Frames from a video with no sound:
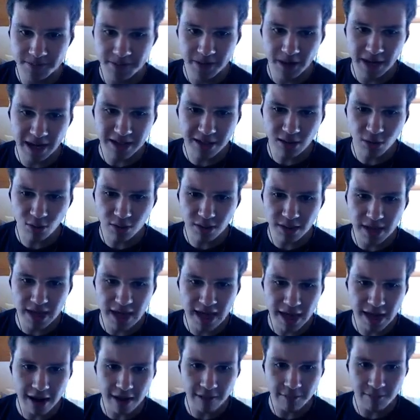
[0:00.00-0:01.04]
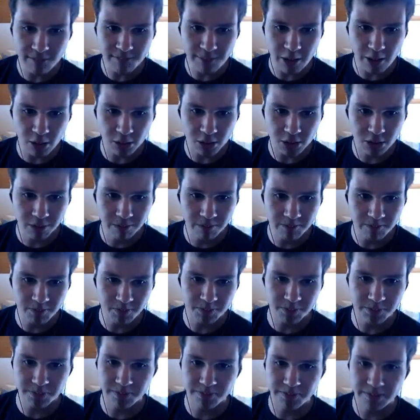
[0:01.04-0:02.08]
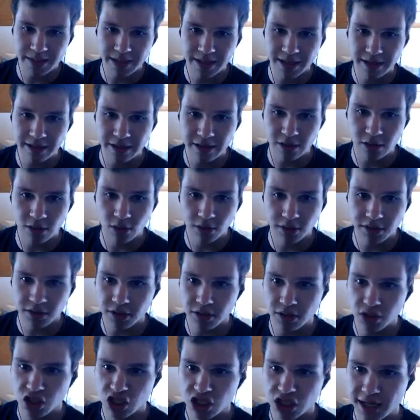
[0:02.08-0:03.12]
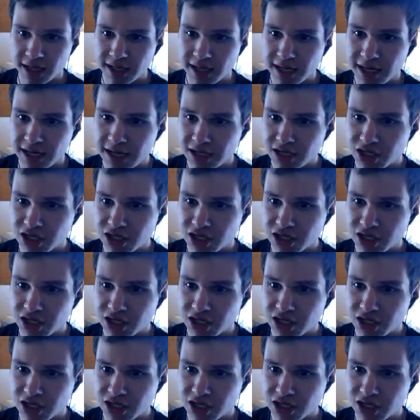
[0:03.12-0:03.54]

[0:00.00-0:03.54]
No, I don't care about you being good or shit.